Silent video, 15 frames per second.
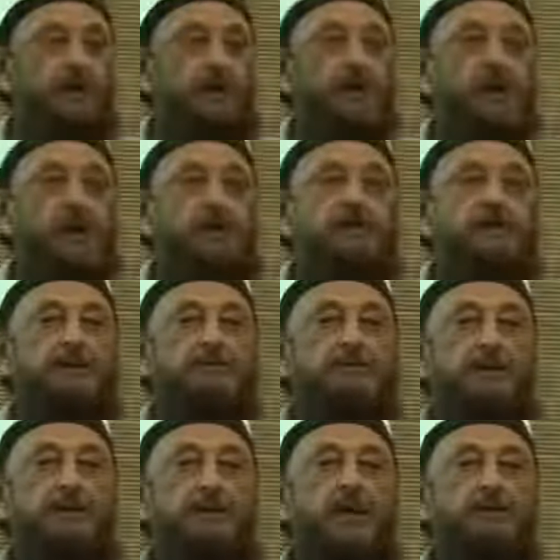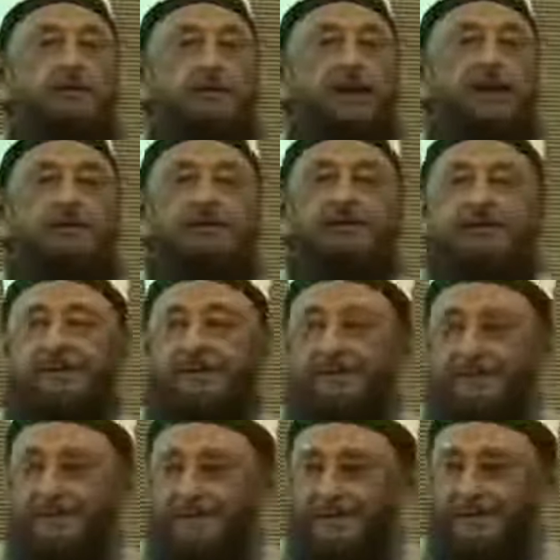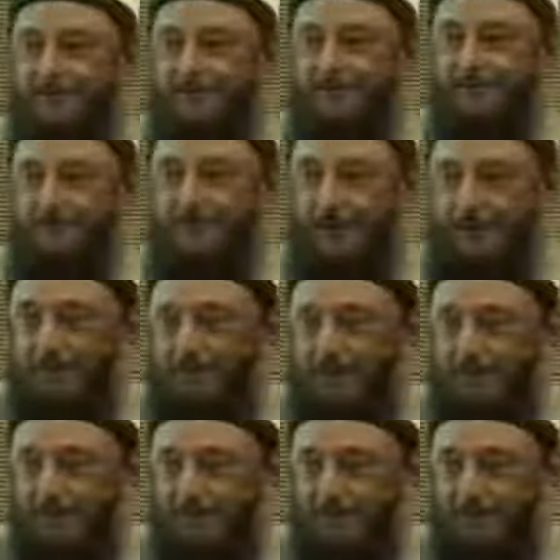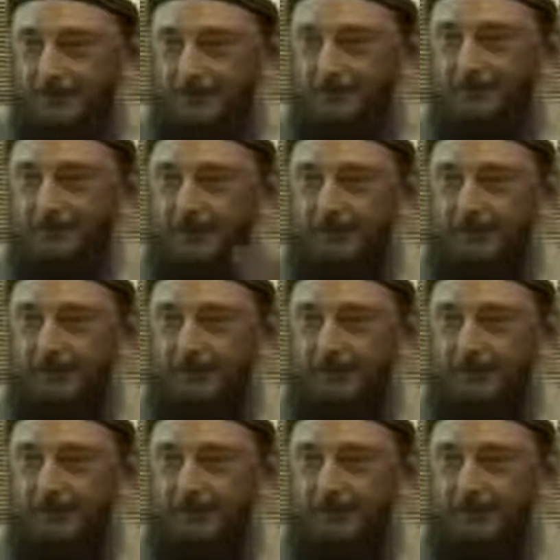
So the ahadith are not guaranteed by Allah